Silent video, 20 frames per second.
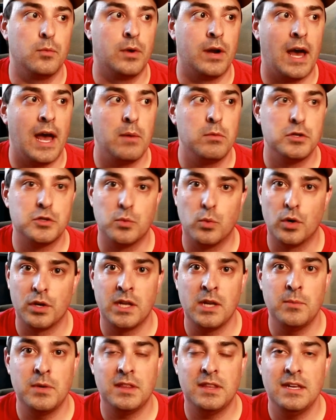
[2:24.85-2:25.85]
When I was
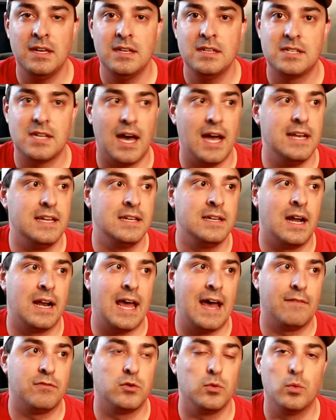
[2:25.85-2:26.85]
working with these, I did not
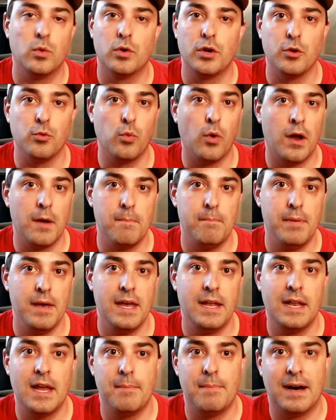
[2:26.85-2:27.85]
have to worry one
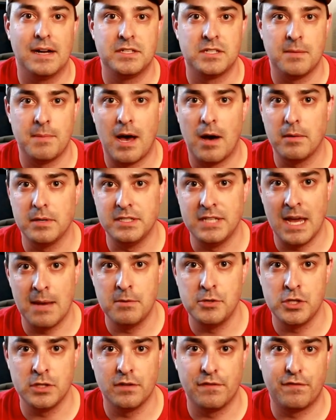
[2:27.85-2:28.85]
bit about somehow
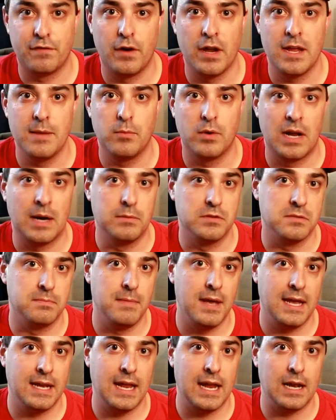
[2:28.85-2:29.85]
damaging the frame when I was
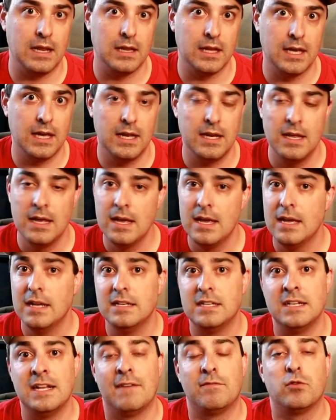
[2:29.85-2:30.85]
manhandling it.
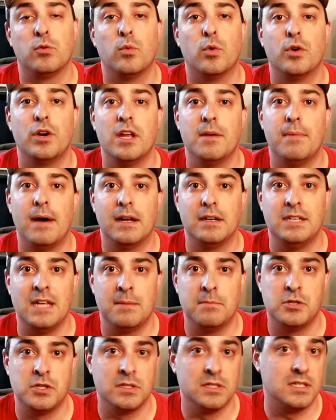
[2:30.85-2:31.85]
Didn't have to worry about
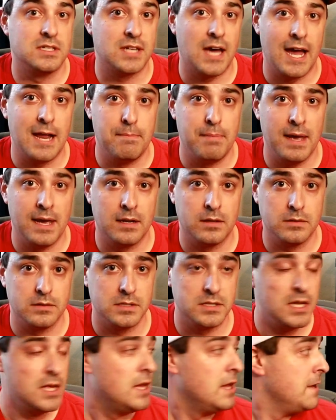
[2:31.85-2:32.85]
damaging the side
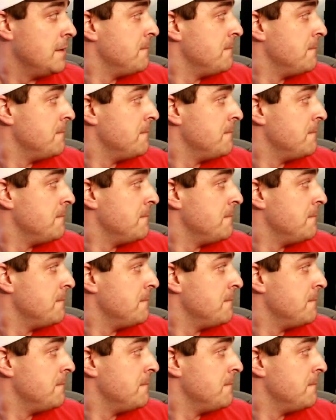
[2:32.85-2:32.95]
panels.